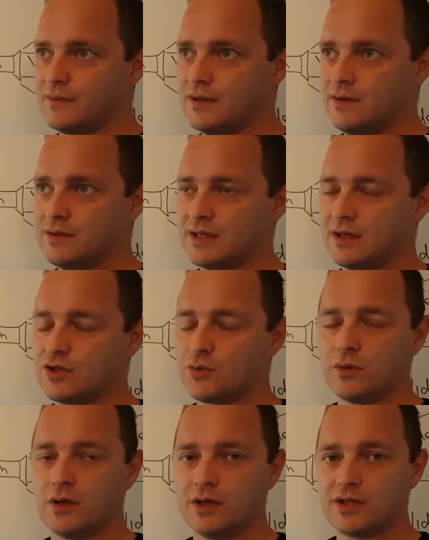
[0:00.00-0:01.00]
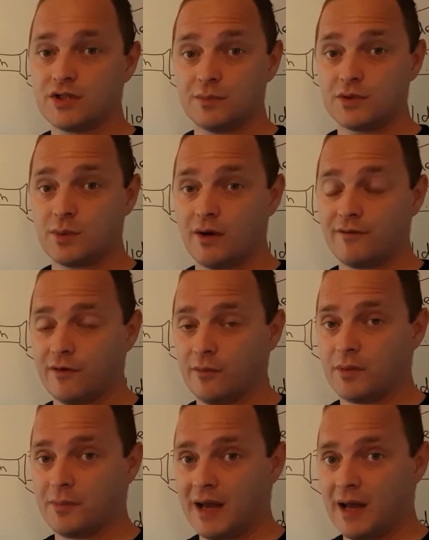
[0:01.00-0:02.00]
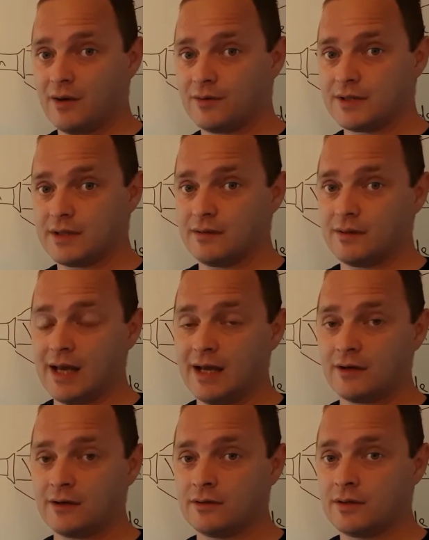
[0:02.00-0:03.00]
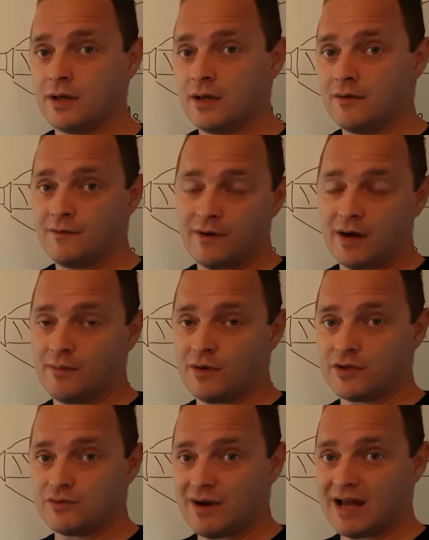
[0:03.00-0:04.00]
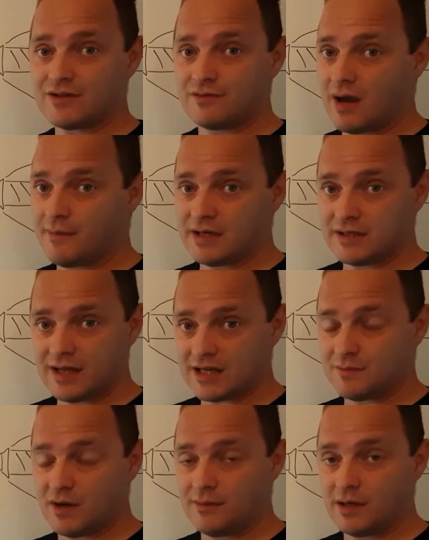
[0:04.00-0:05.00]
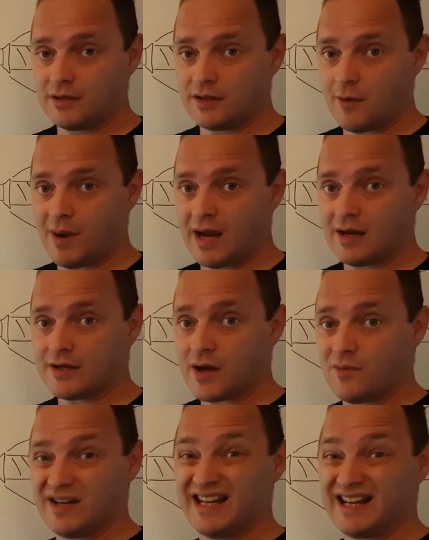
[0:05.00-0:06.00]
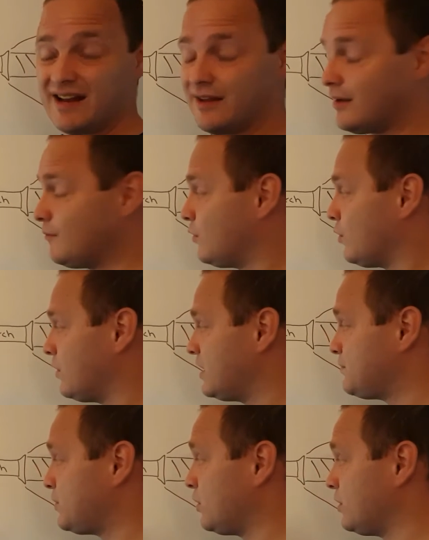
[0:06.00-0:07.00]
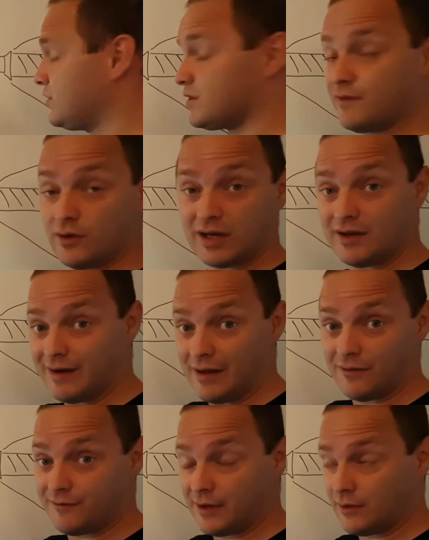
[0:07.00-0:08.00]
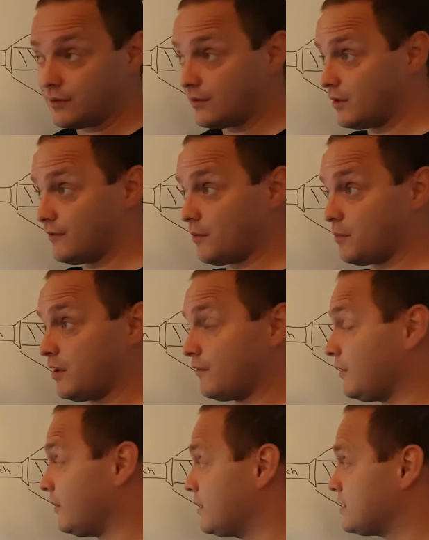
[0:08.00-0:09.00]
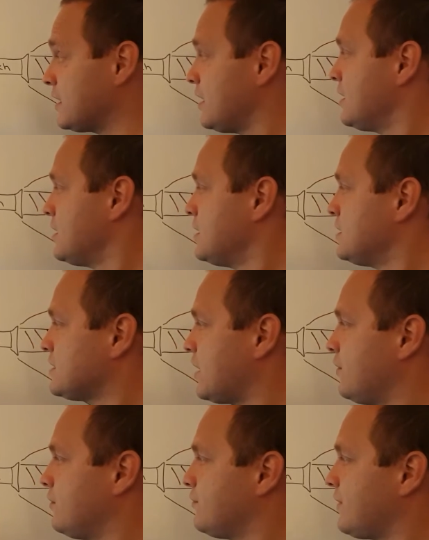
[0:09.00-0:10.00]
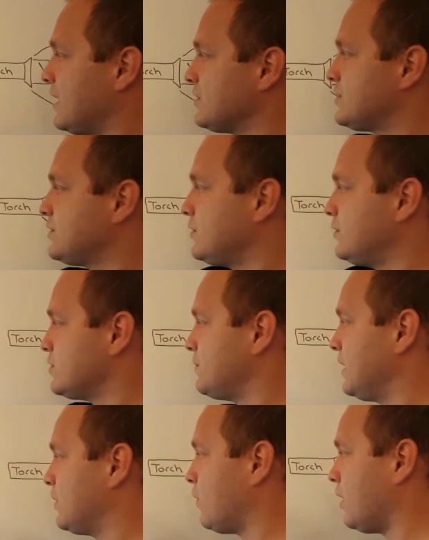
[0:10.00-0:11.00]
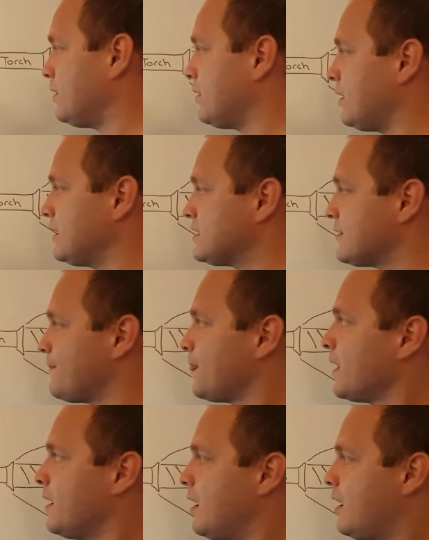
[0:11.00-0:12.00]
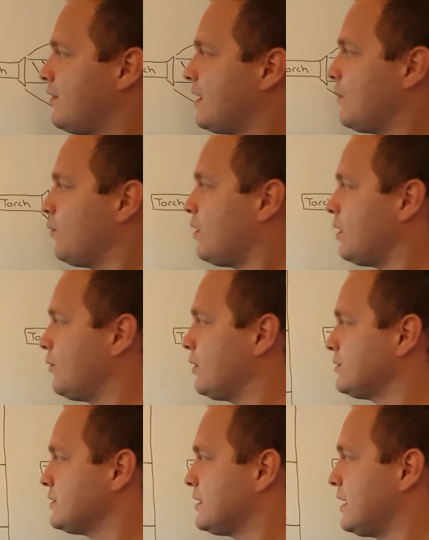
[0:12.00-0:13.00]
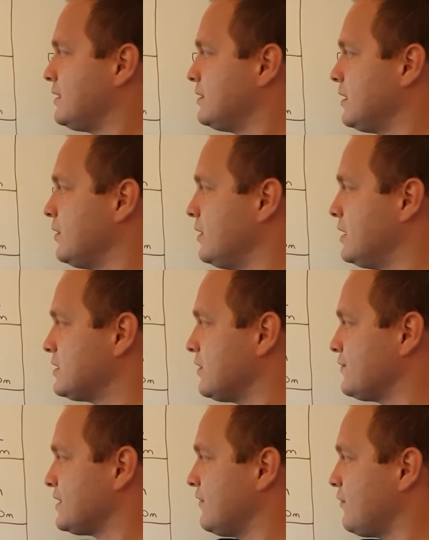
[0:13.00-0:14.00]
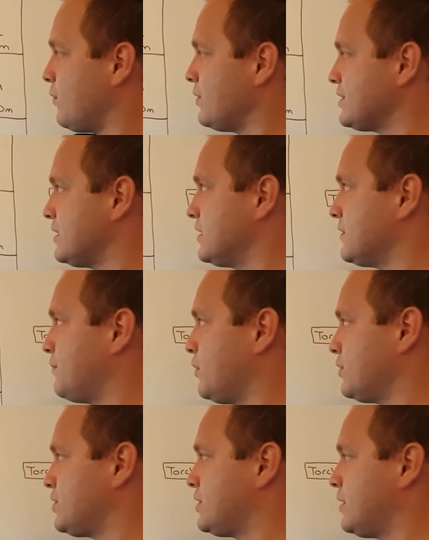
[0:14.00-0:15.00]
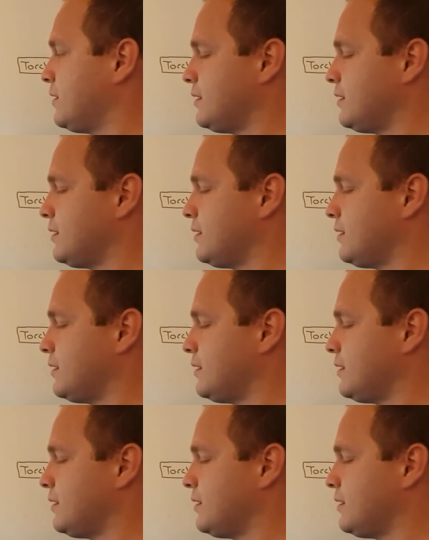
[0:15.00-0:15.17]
using a, a sub 12 foot per pound air gun, very much rats, rabbits, that's my domain. I don't need anything more. And it's purely just for looking around the field, if I'm perfectly honest. So that suits me quite nice. And then what I want to then do is, obviously if I want them to push